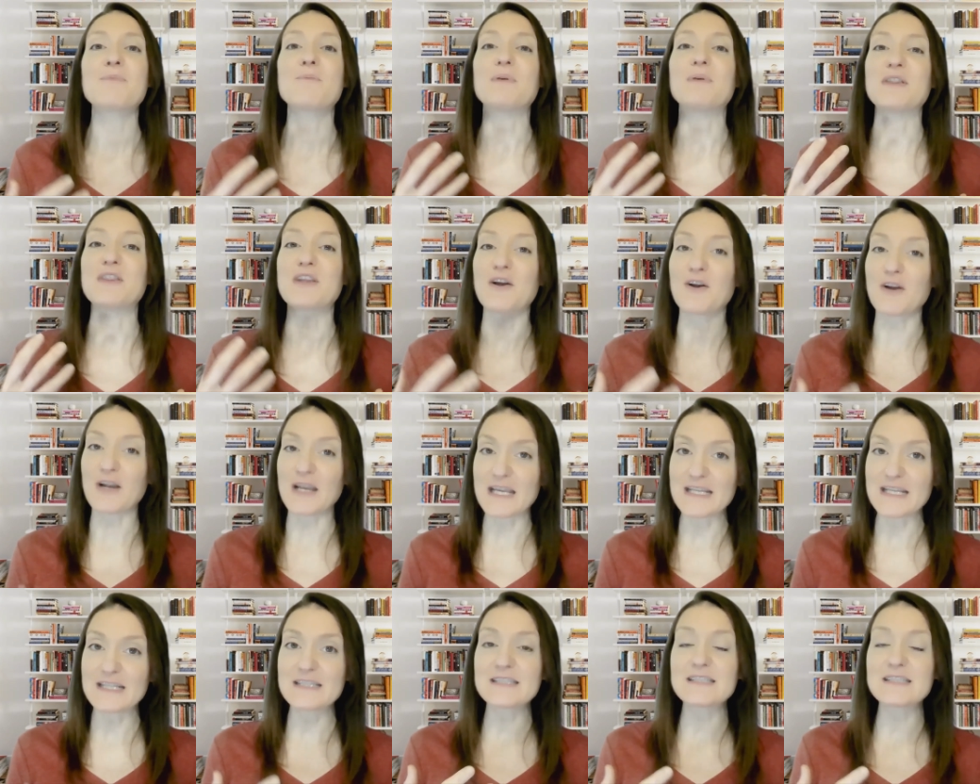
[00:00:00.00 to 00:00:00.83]
but there
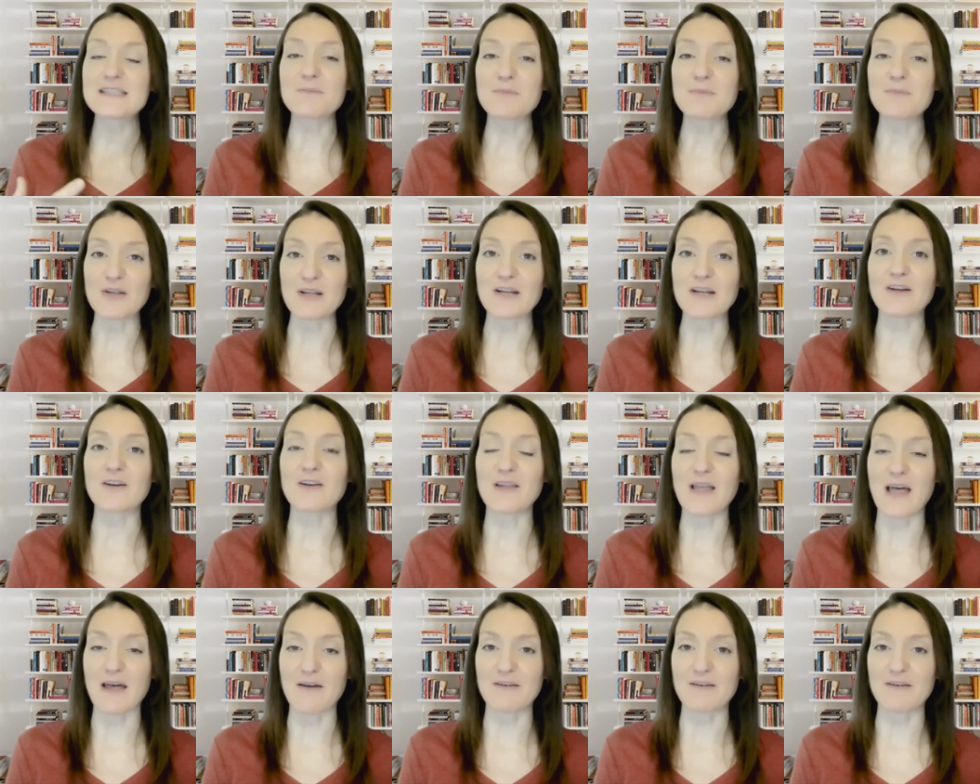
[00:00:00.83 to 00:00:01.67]
is some
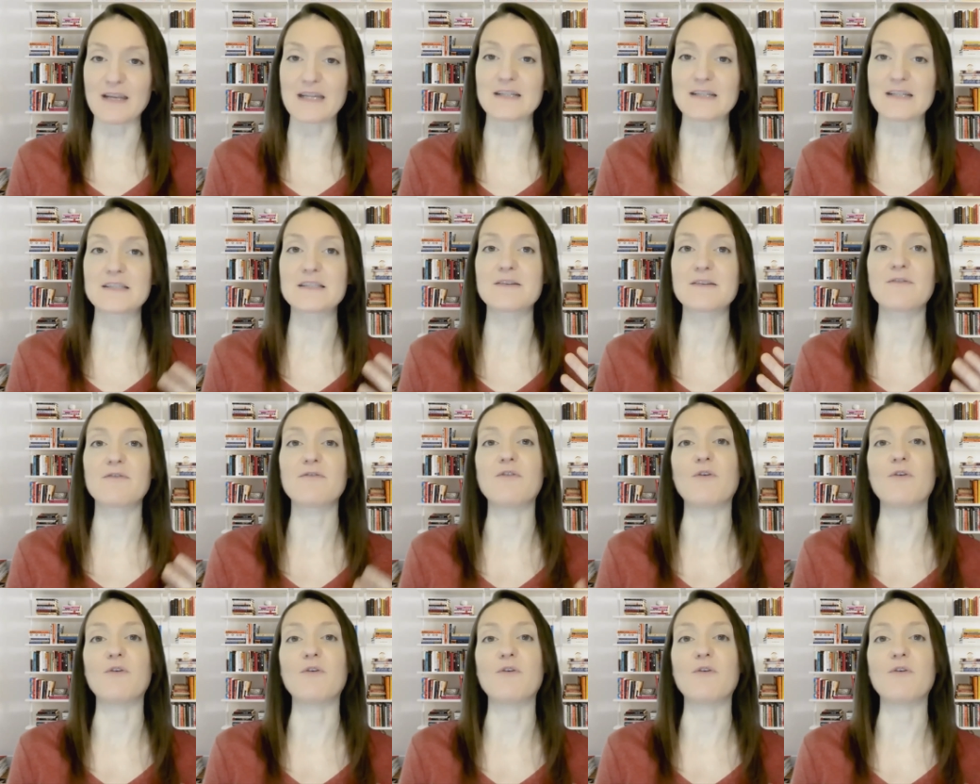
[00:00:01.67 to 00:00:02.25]
clinical evidence